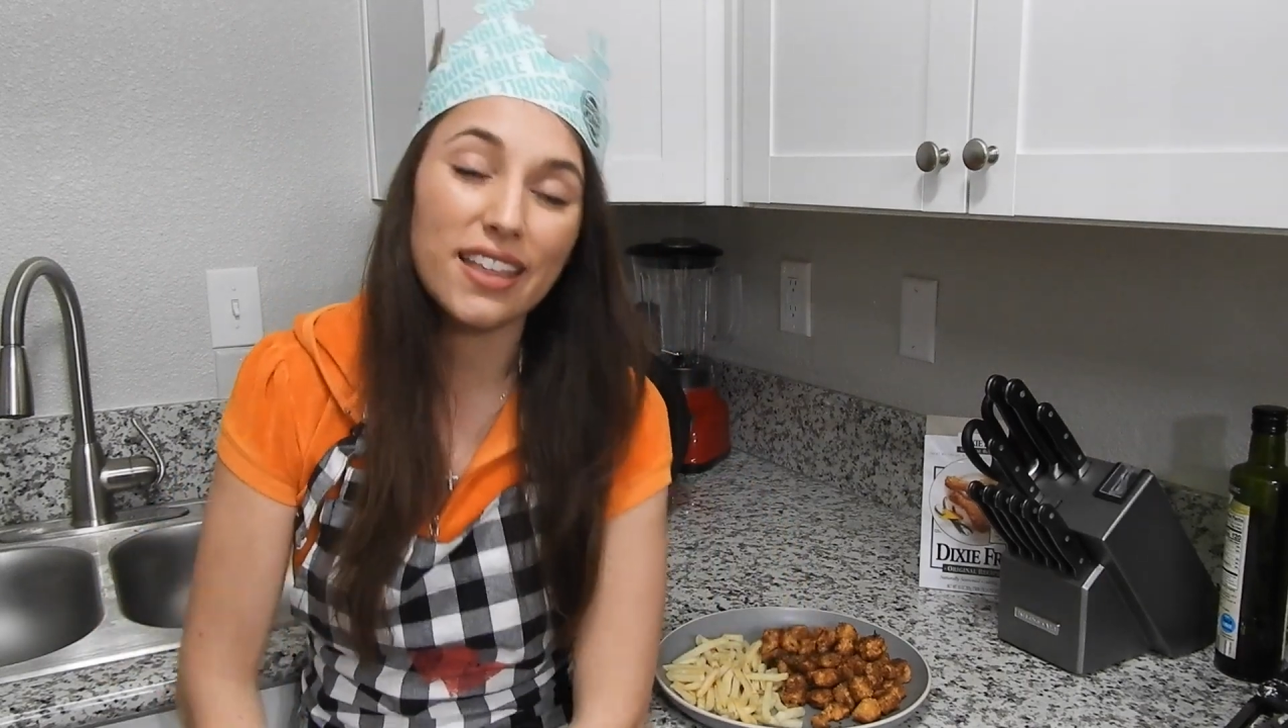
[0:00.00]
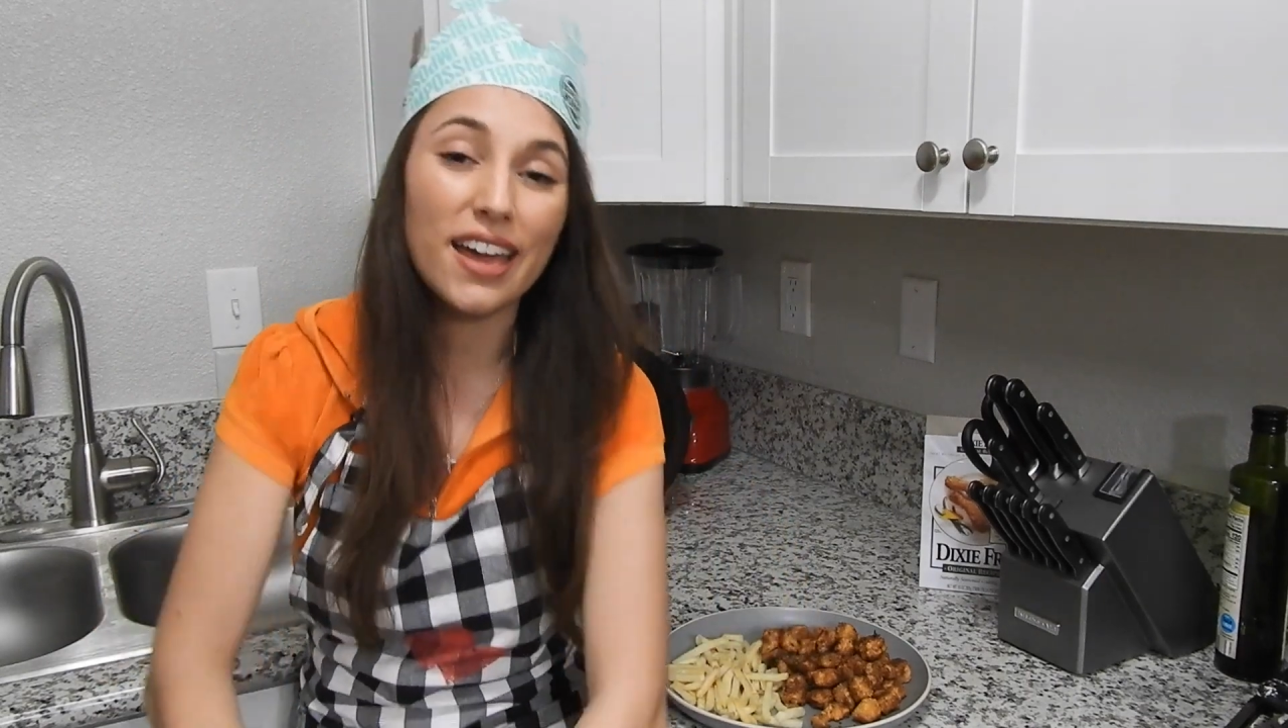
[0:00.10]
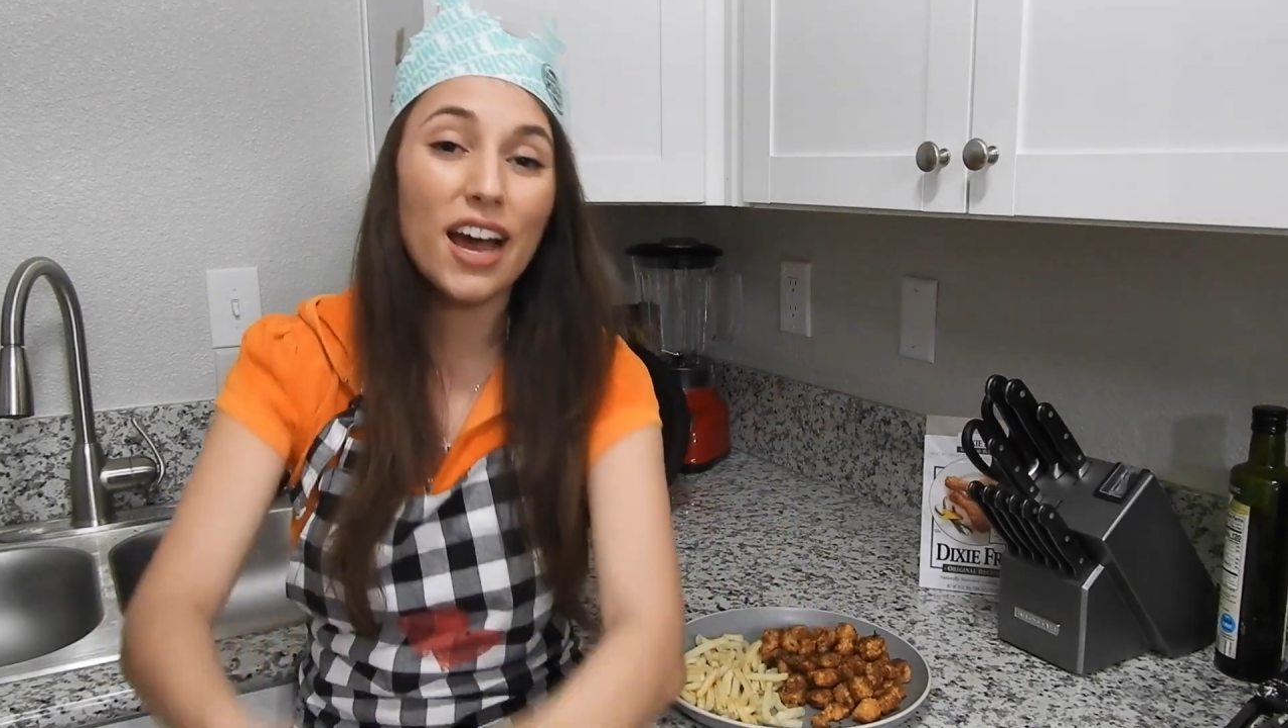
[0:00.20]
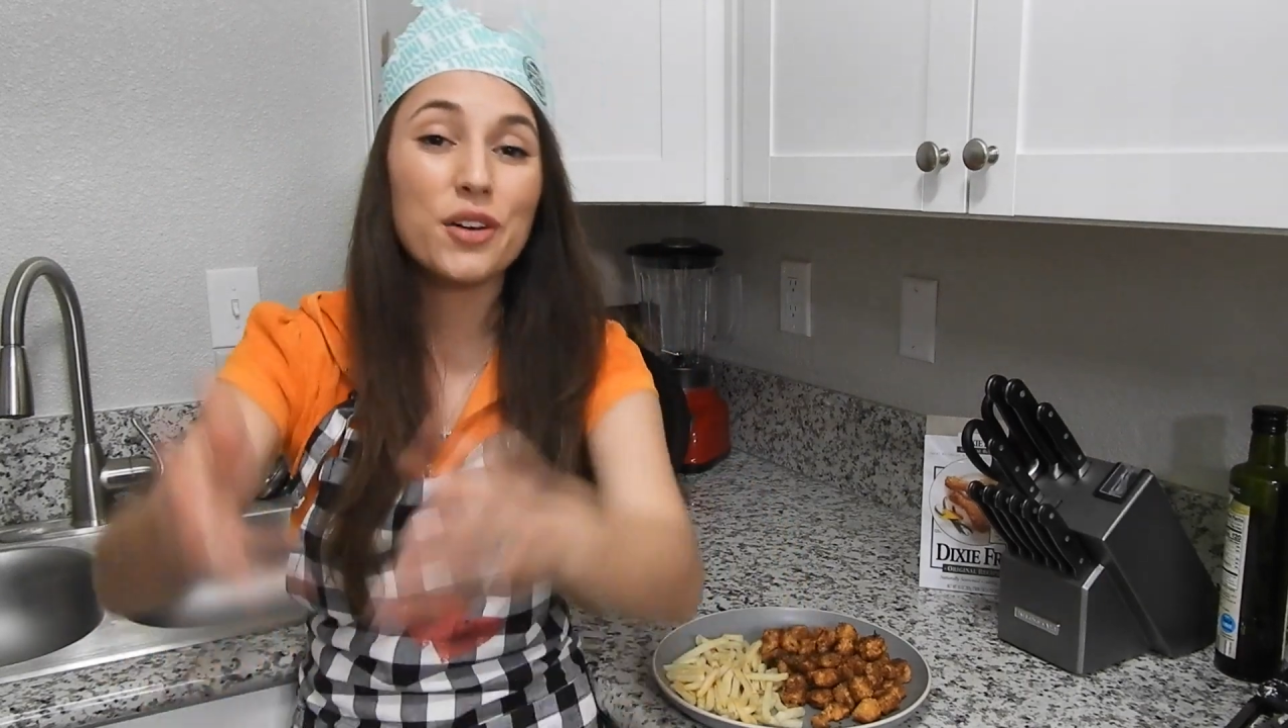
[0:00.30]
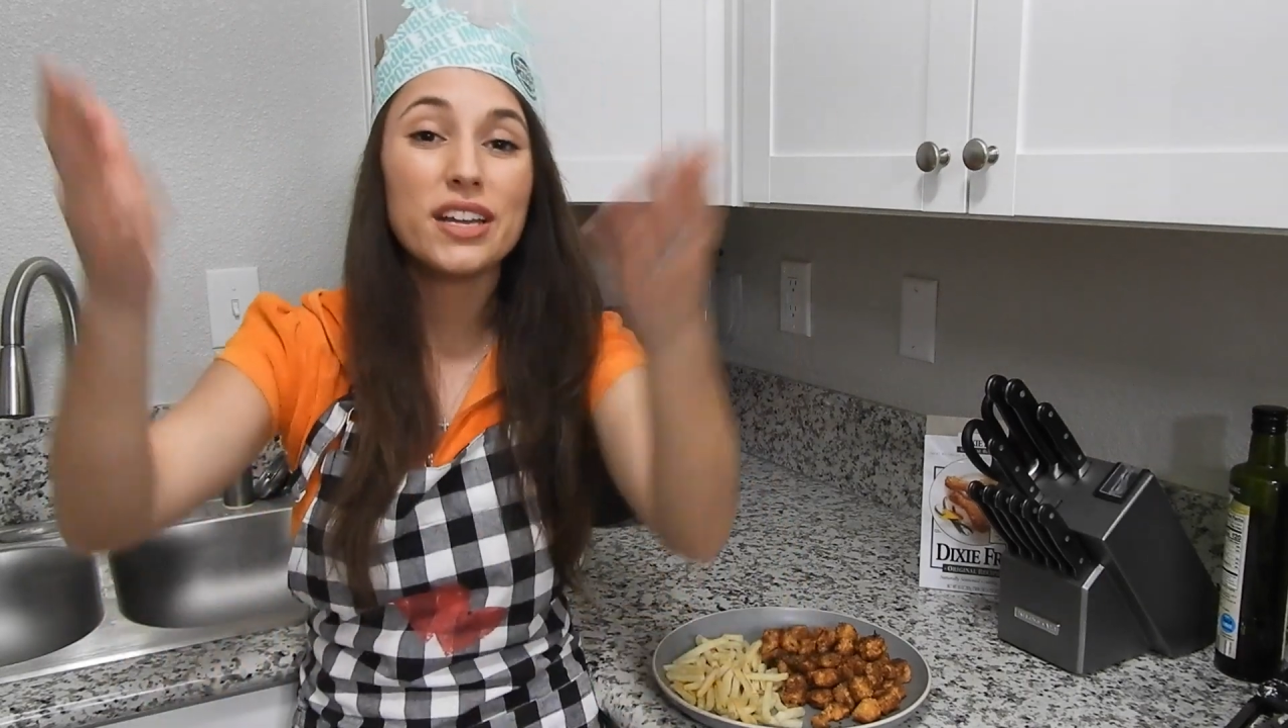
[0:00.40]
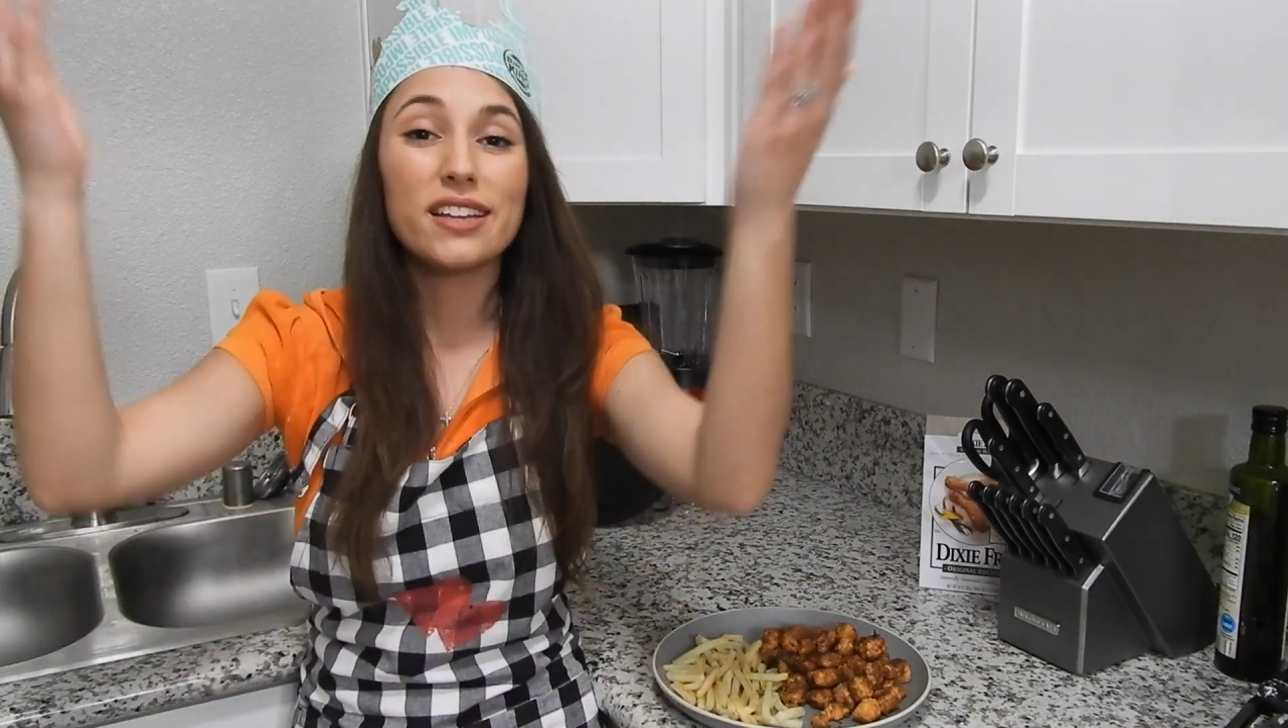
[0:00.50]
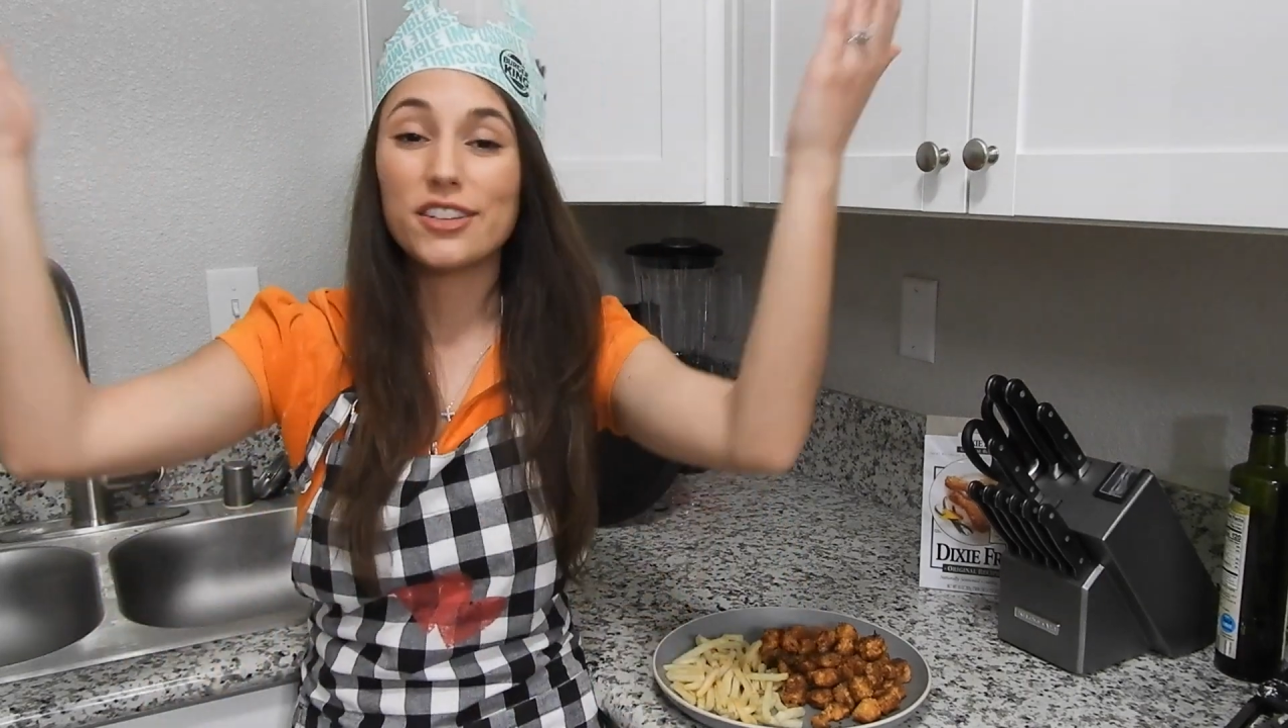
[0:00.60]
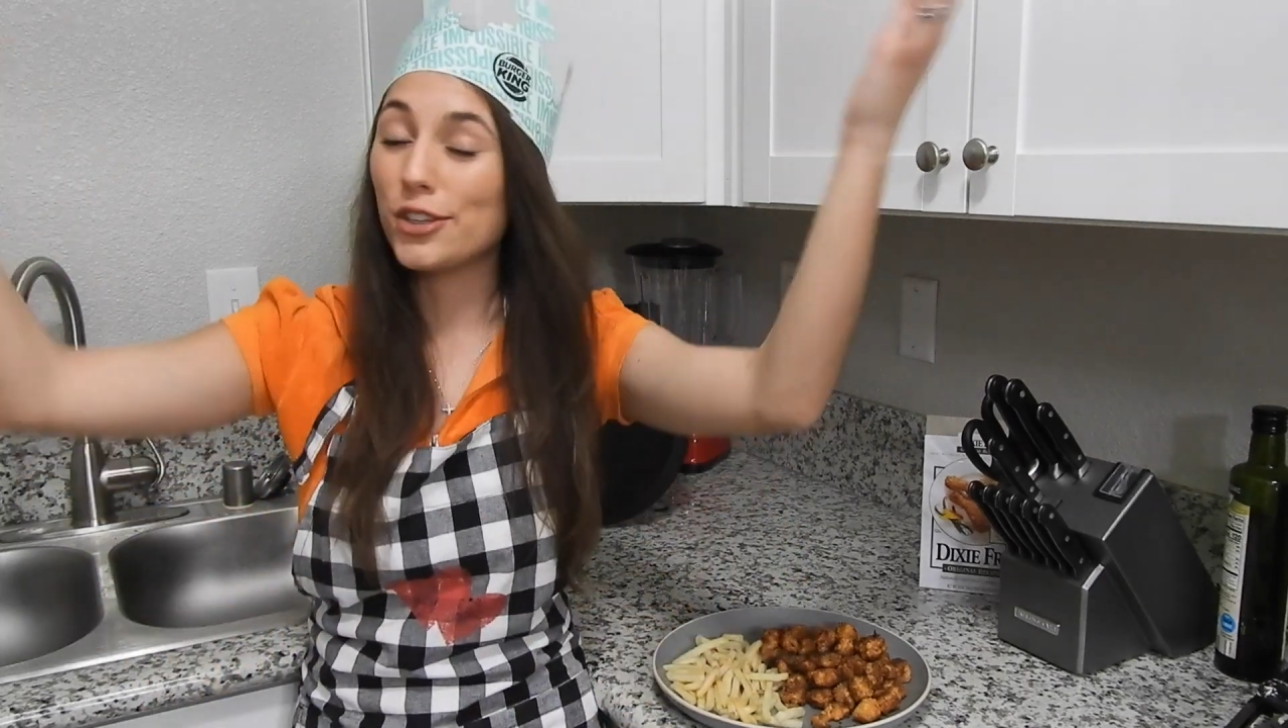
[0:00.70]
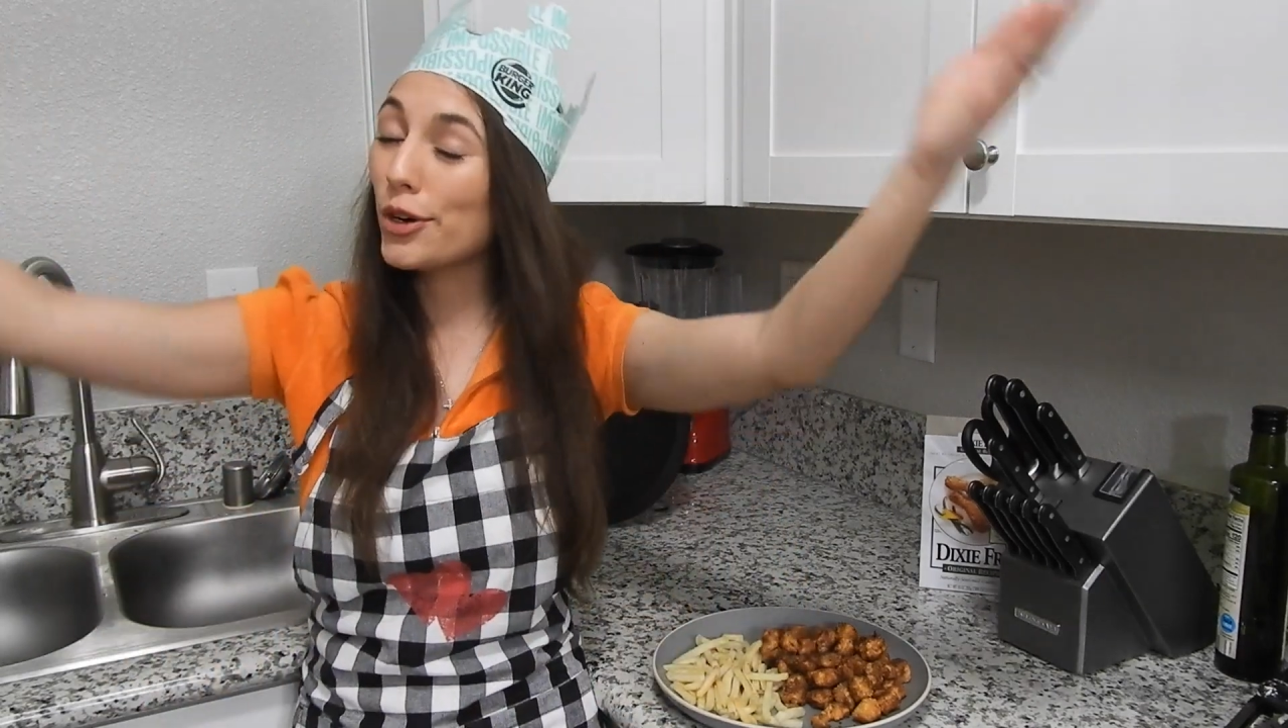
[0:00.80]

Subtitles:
that out,